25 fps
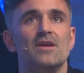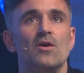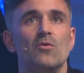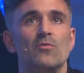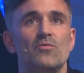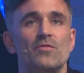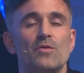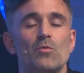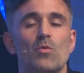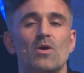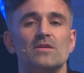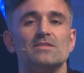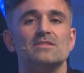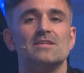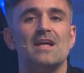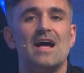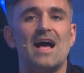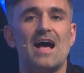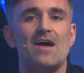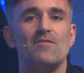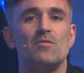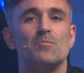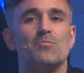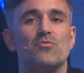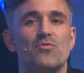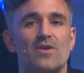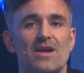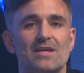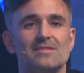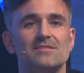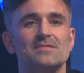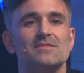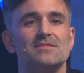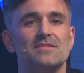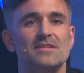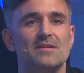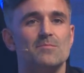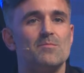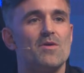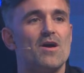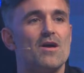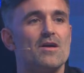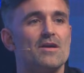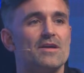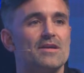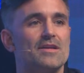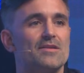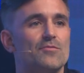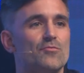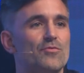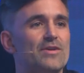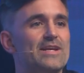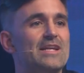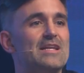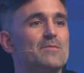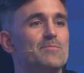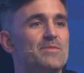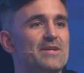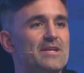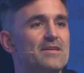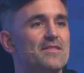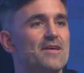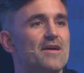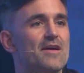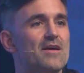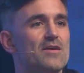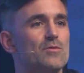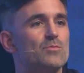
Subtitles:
wanted to have a presence in a market and really be there,